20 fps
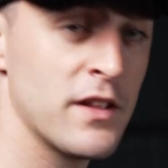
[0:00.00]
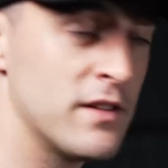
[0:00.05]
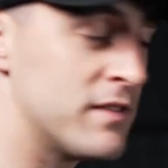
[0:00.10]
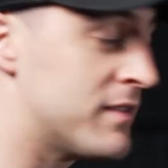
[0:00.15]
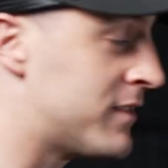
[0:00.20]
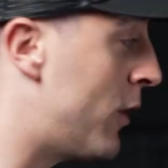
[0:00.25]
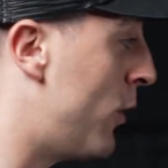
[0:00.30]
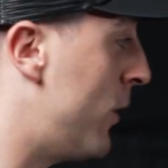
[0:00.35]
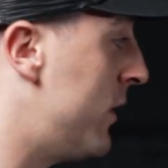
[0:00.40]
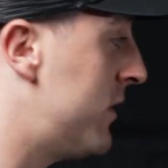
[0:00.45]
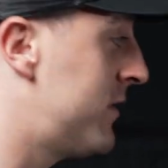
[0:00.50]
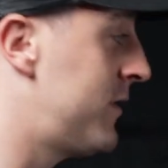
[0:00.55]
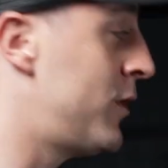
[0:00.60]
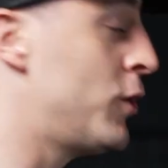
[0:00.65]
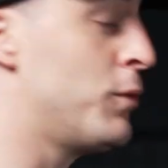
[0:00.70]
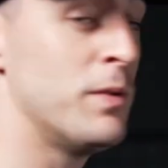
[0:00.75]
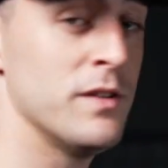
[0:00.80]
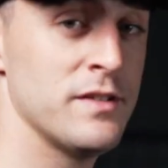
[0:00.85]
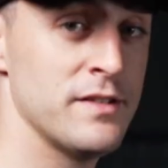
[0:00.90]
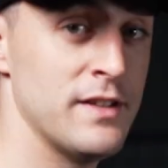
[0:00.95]
So it's
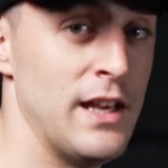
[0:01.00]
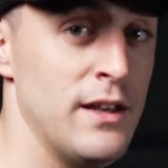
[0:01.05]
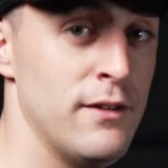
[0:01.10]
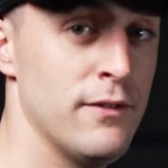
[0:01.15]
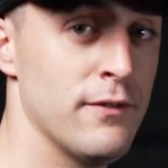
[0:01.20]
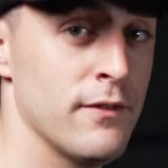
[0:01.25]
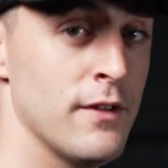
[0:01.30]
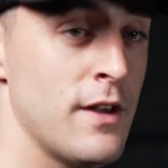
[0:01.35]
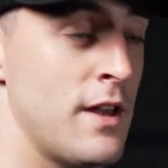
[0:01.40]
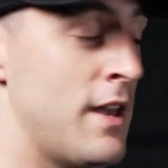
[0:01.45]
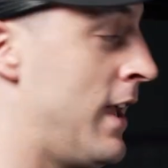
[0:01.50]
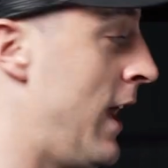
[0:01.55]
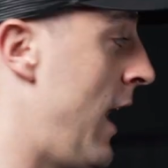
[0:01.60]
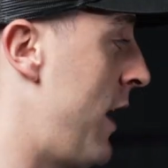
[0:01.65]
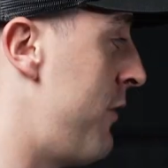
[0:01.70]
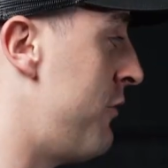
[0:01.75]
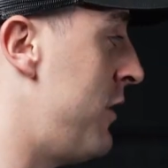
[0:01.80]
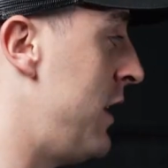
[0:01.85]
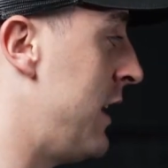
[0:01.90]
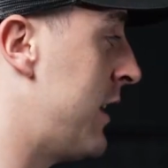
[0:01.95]
super safe
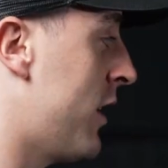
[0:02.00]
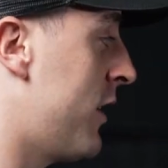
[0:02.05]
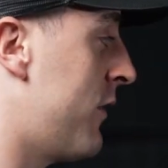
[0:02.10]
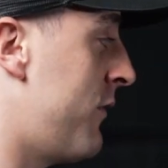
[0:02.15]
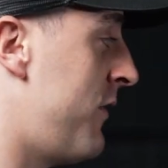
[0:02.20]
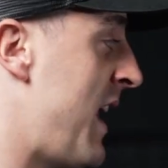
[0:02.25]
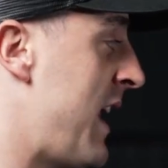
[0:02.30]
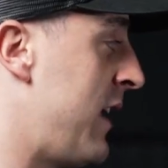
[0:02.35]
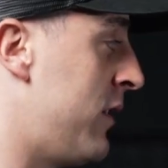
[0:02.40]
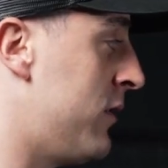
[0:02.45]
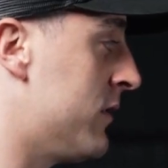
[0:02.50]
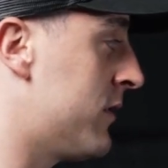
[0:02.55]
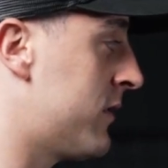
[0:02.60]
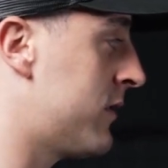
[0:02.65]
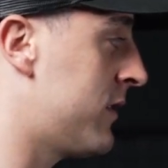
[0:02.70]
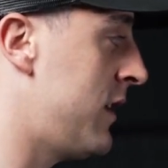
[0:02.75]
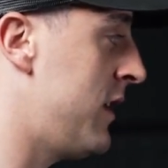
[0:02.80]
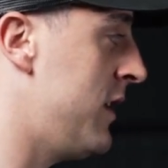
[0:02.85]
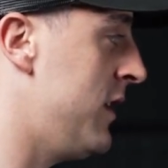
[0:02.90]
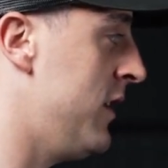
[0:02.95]
and really kind of
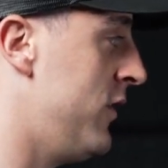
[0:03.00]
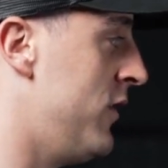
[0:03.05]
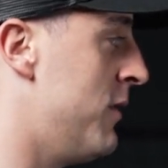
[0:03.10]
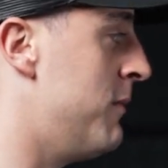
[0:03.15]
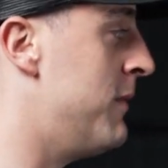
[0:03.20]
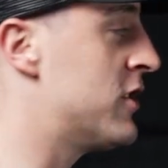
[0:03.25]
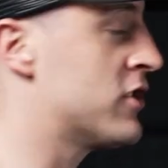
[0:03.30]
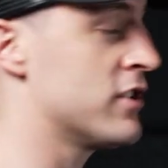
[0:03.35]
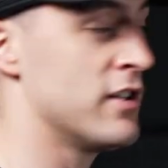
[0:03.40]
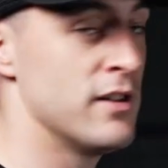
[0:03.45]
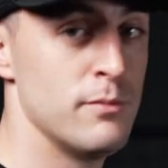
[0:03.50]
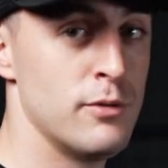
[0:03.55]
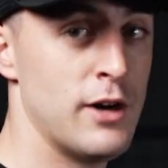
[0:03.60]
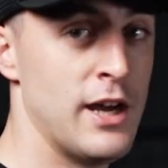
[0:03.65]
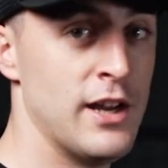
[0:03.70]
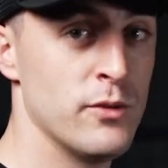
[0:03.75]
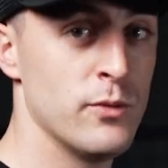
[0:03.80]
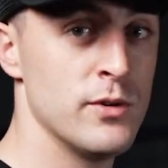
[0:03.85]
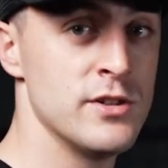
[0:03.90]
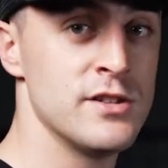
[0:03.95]
nails the mission of the
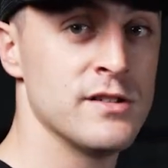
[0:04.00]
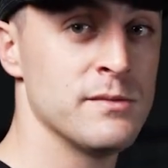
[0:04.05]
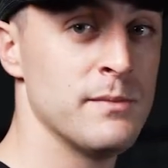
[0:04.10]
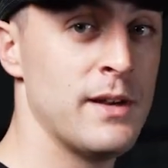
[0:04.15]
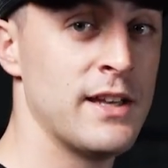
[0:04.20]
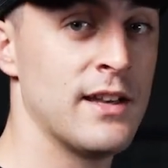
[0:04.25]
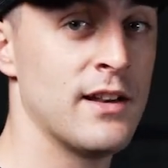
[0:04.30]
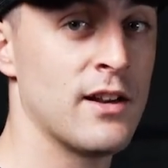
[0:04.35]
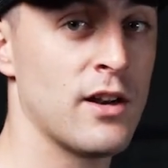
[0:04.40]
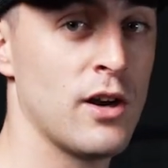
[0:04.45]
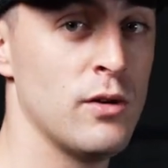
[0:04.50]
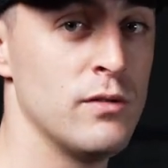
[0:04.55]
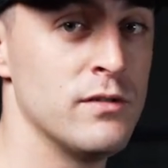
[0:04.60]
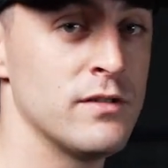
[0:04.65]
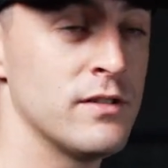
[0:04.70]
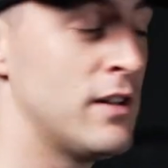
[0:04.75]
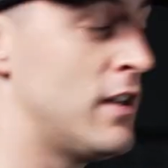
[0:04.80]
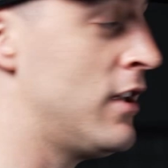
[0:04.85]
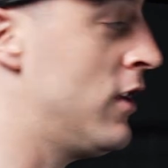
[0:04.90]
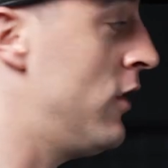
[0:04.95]
brand, which is making
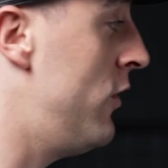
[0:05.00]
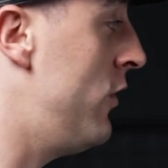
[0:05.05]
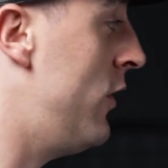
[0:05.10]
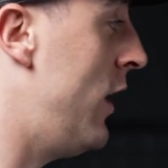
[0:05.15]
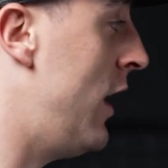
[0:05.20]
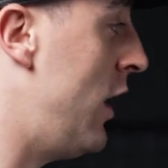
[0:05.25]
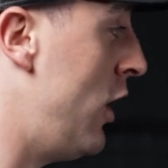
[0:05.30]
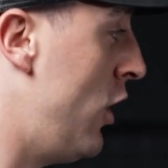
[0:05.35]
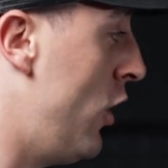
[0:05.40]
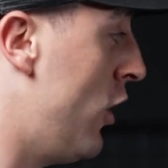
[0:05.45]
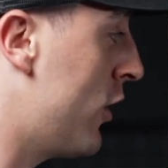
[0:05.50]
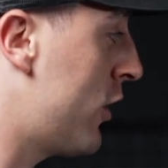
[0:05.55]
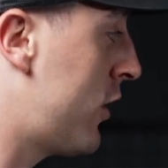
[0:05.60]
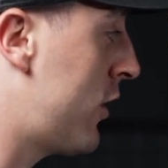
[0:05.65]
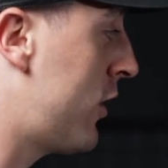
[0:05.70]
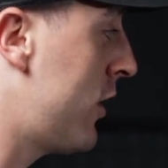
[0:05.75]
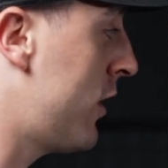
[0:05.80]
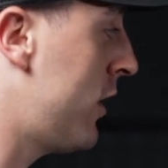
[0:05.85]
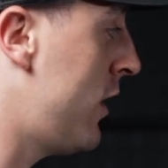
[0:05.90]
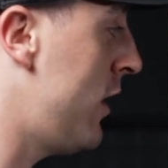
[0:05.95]
clothes that look
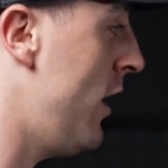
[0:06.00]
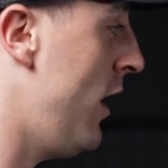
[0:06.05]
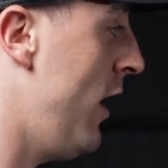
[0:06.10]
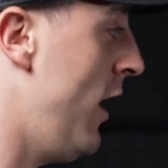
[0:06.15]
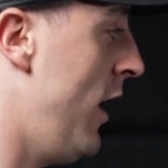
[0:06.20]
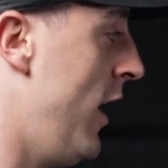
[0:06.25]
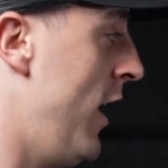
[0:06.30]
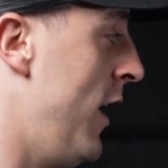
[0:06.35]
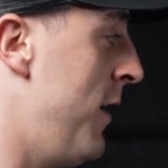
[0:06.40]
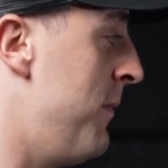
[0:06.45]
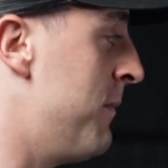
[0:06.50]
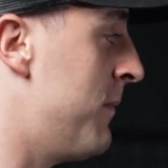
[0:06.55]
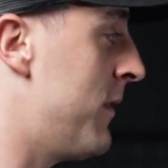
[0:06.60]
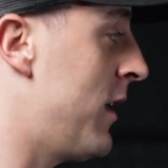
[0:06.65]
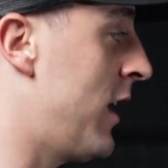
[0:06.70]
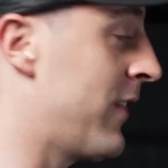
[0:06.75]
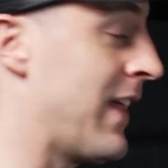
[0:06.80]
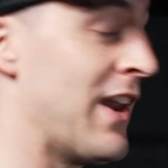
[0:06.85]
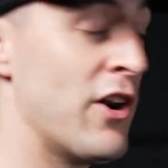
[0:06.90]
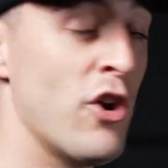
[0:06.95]

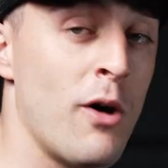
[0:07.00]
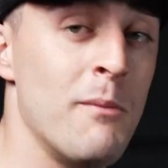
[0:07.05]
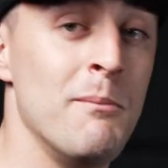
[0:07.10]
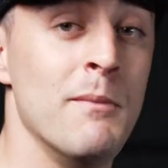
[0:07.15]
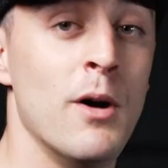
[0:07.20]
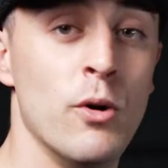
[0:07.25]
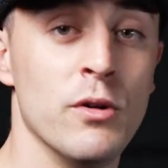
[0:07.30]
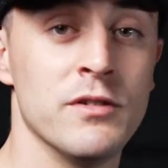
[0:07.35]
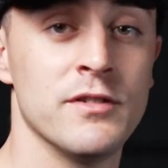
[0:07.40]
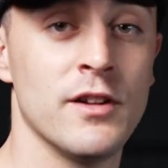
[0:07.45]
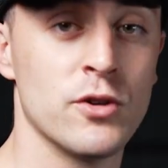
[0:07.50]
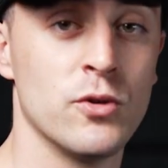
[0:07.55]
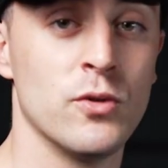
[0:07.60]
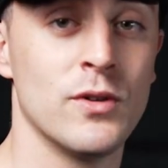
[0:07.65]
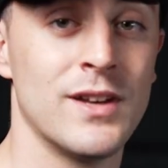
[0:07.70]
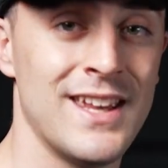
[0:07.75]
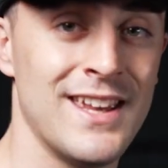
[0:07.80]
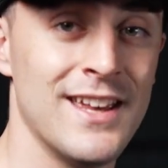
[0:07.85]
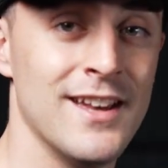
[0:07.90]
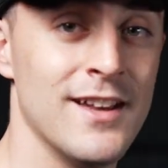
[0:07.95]
like they're not motorcycle
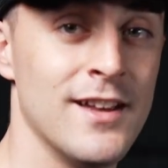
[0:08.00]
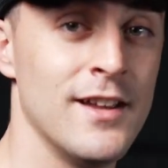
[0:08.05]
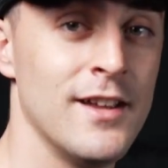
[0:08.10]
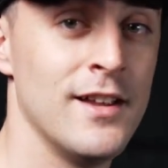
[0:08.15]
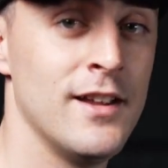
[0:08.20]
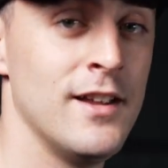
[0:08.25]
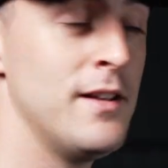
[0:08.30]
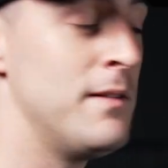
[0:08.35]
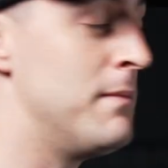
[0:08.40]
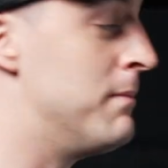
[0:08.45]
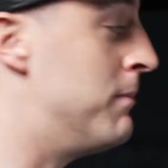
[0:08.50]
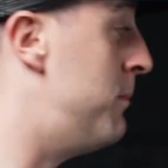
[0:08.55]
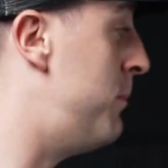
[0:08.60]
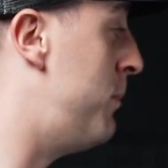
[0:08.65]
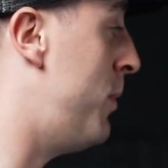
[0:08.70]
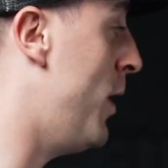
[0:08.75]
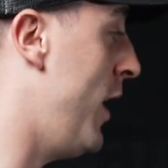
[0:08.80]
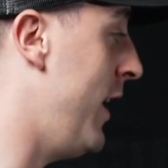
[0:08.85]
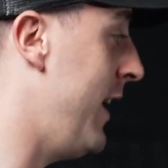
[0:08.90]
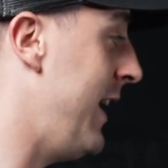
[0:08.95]
gear,
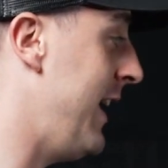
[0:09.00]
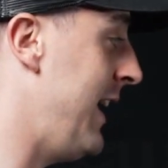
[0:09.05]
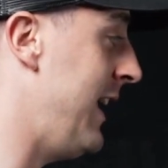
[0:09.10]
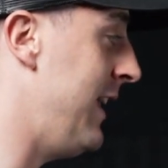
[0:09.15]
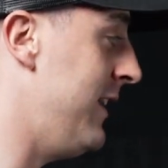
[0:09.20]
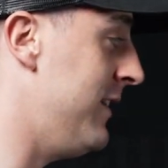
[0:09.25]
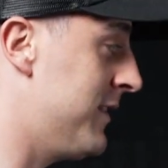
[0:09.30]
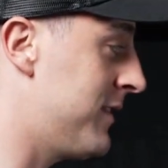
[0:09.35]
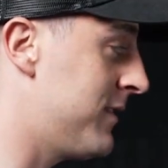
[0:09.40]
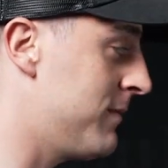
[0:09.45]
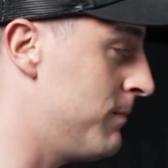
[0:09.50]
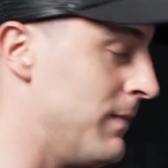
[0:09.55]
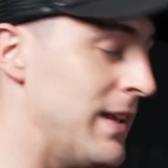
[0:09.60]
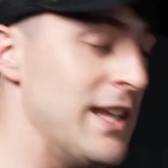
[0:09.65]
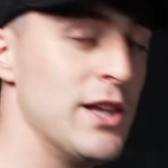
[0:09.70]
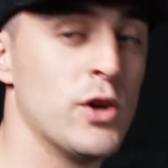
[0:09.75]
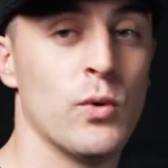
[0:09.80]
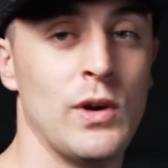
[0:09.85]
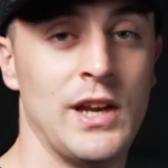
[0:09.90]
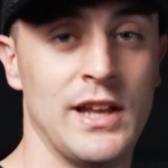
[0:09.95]
but is
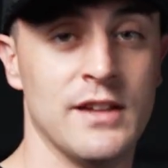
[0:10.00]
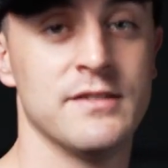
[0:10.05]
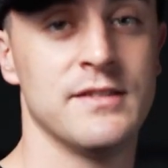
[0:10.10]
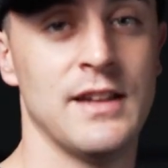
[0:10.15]
equally as